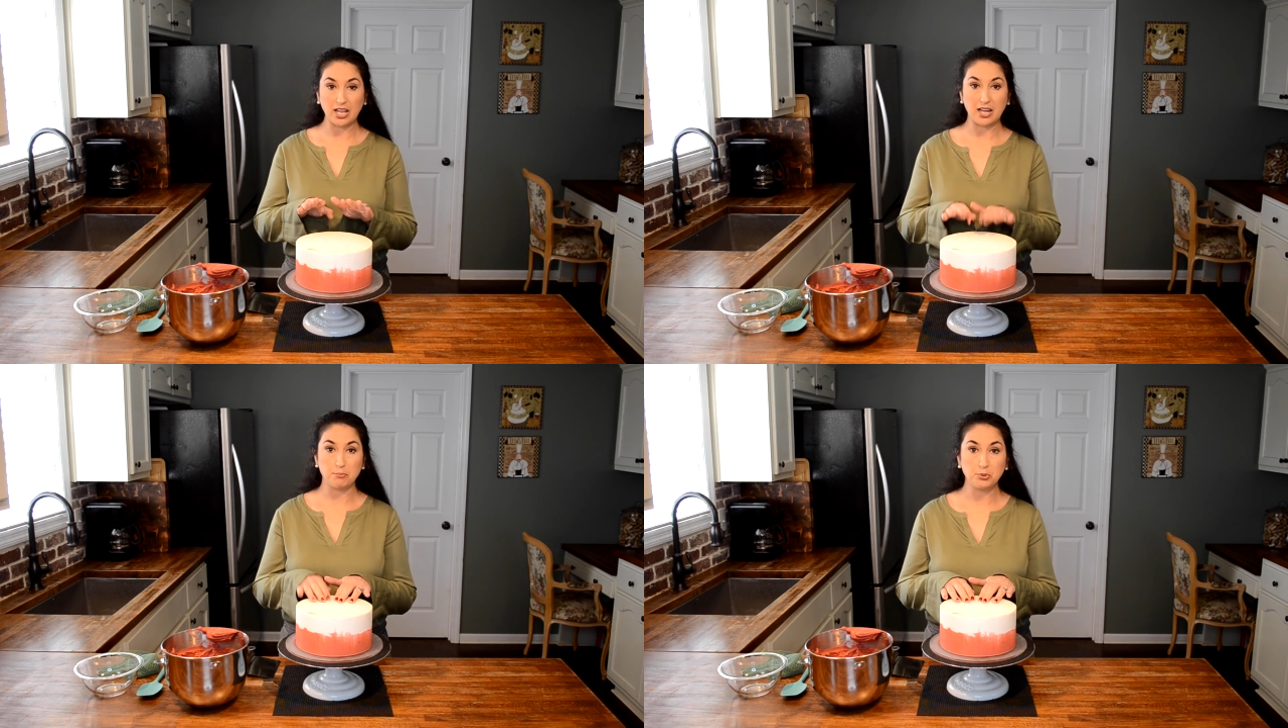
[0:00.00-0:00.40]

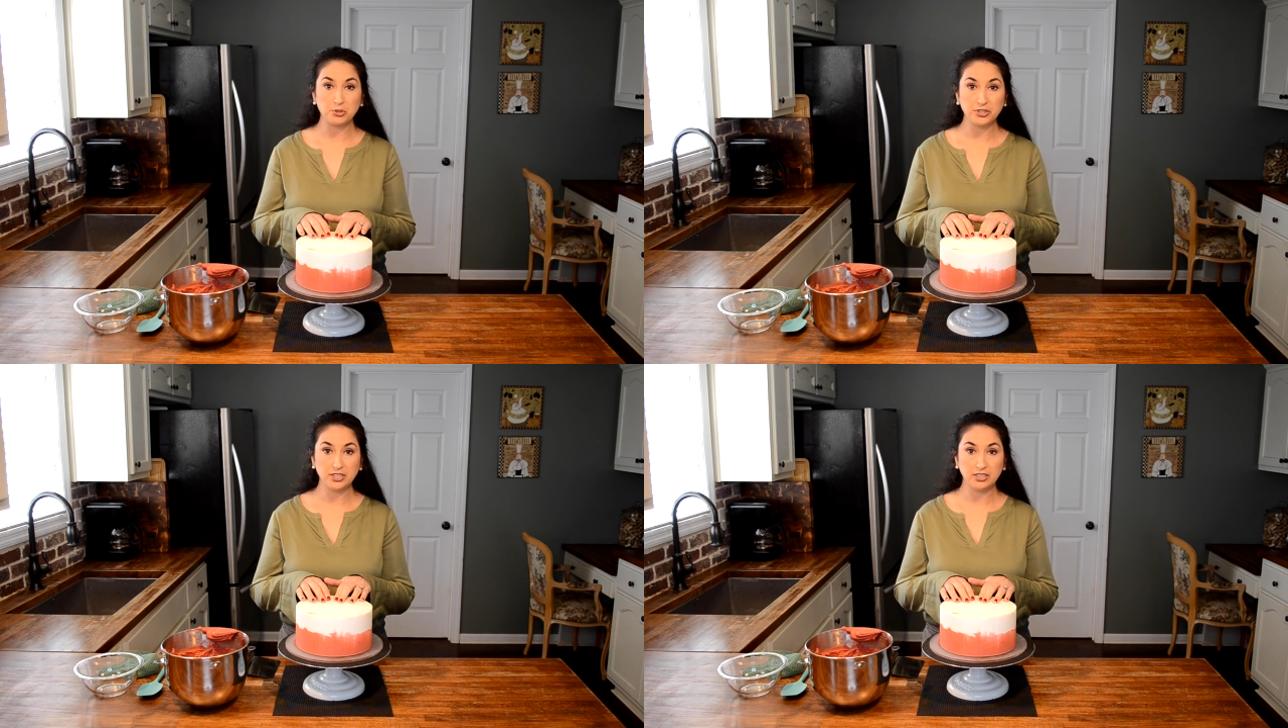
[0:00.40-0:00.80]
I
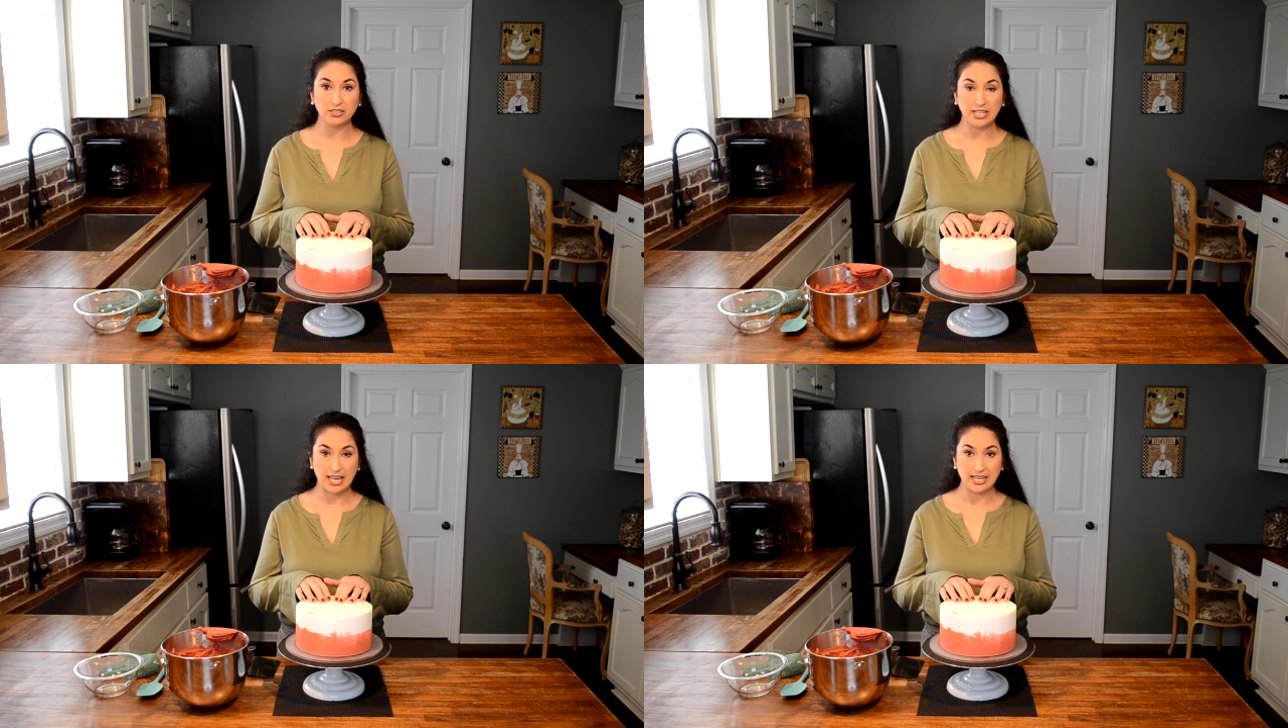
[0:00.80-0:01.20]
pulled
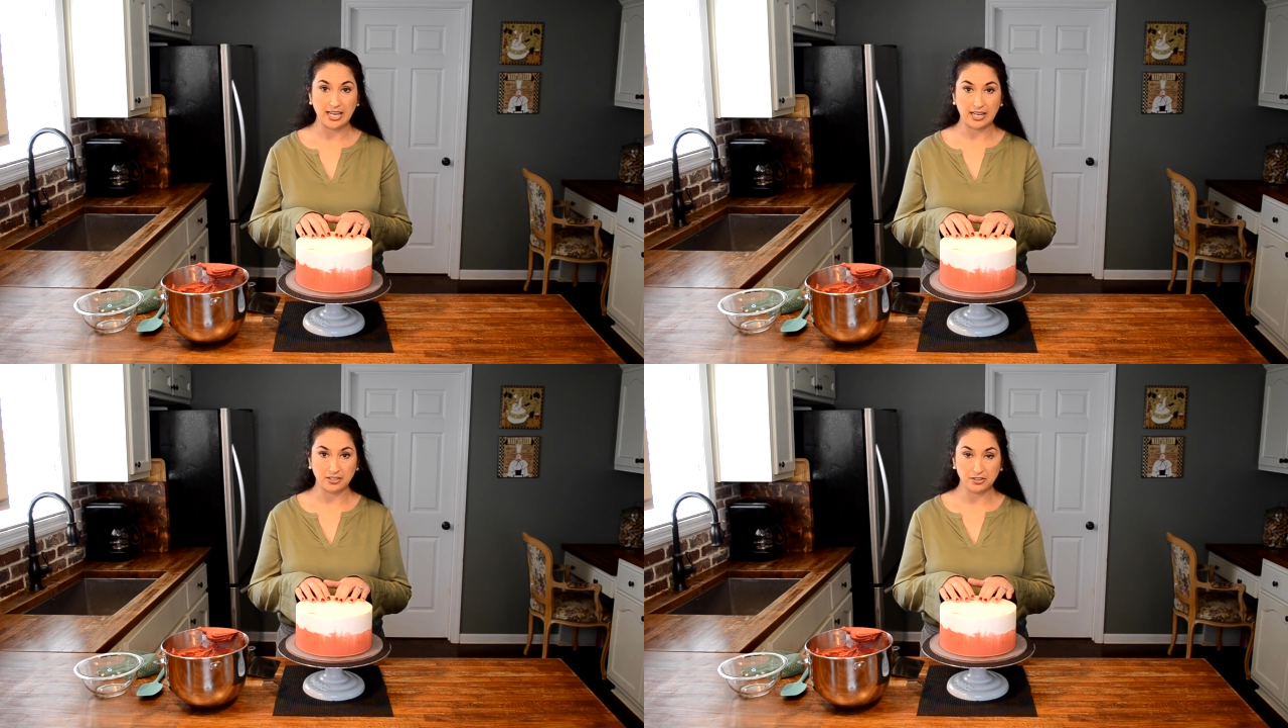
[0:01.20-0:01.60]
the cake
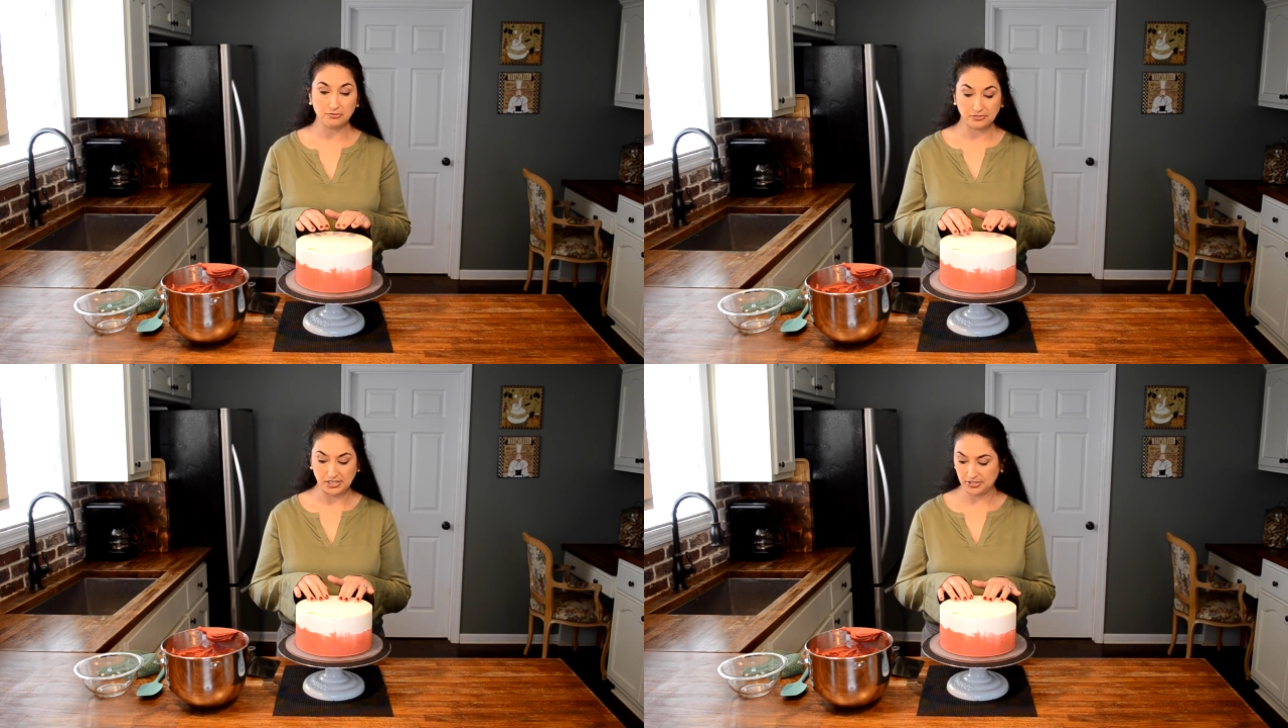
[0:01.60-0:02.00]
out of the
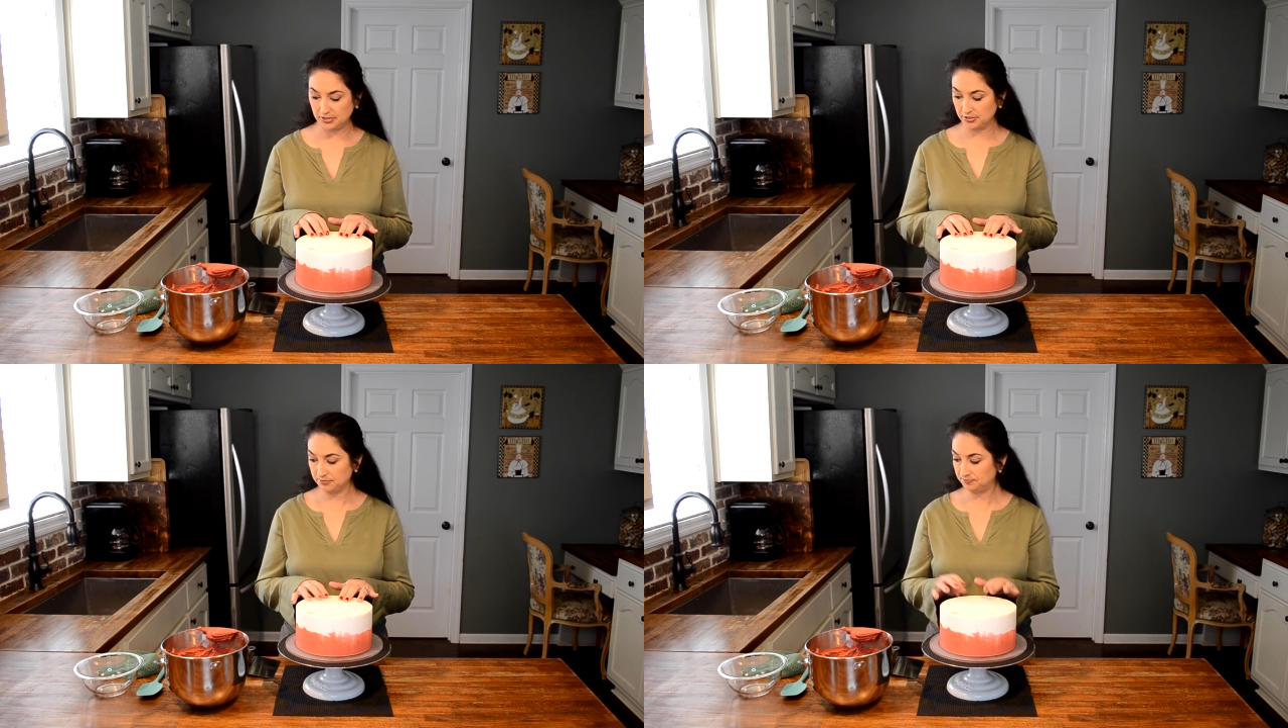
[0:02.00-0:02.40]
freezer,